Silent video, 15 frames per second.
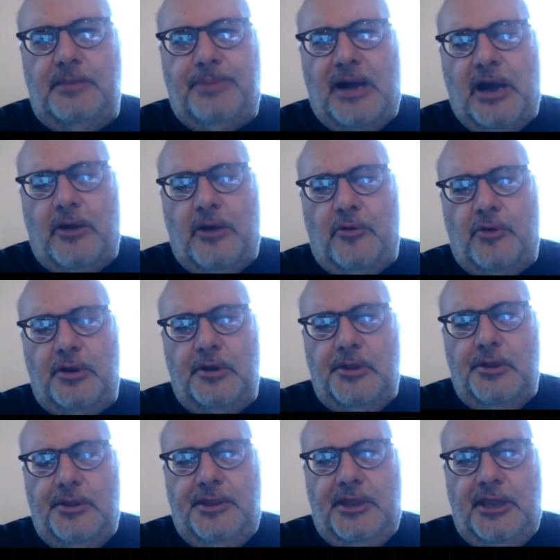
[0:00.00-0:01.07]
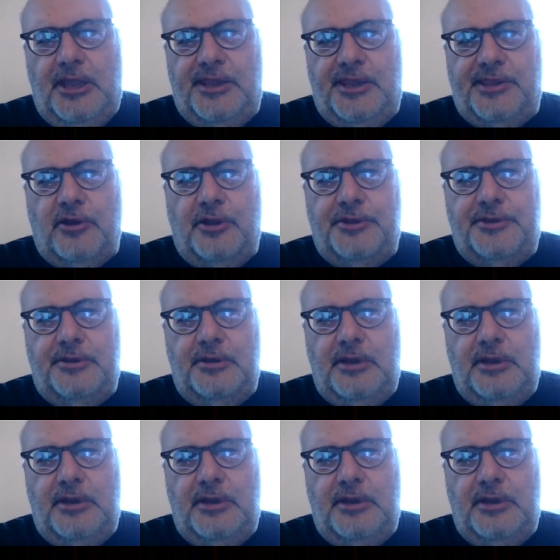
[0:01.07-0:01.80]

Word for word: power is not